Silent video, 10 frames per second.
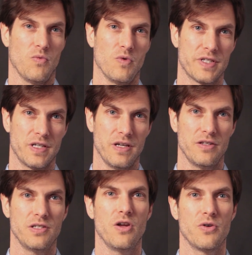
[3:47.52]
Once
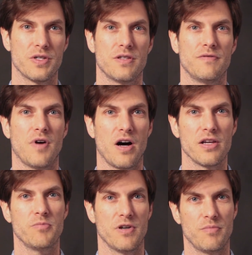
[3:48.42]
again, notice the
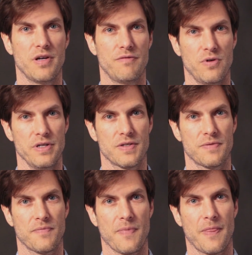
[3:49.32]
volume of my voice.
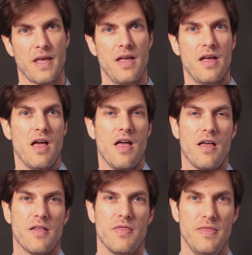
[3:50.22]

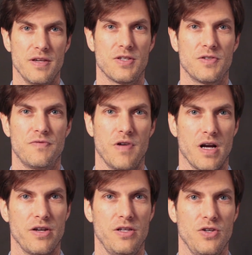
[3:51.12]
This is
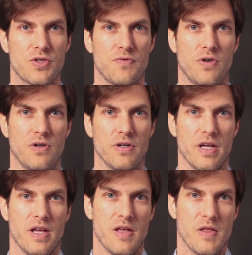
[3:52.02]
very useful
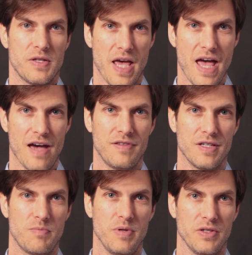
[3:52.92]
to have
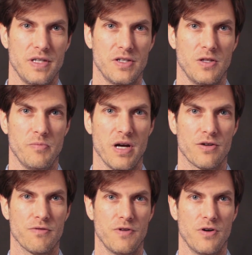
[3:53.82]
this built into the
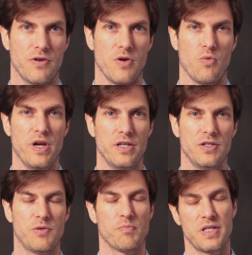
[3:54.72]
microphone when
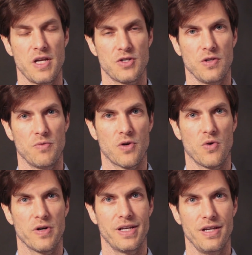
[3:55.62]
potentially
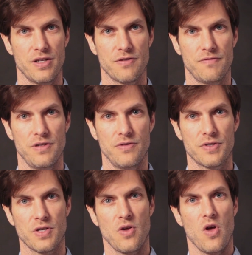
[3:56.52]
recording
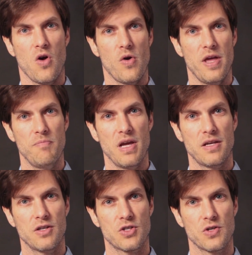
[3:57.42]
interviews and
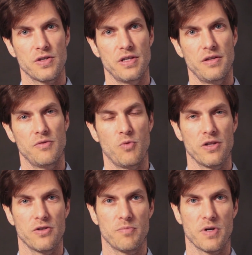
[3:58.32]
making sure that
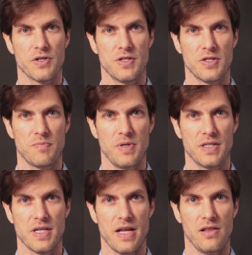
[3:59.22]
whether the person speaks at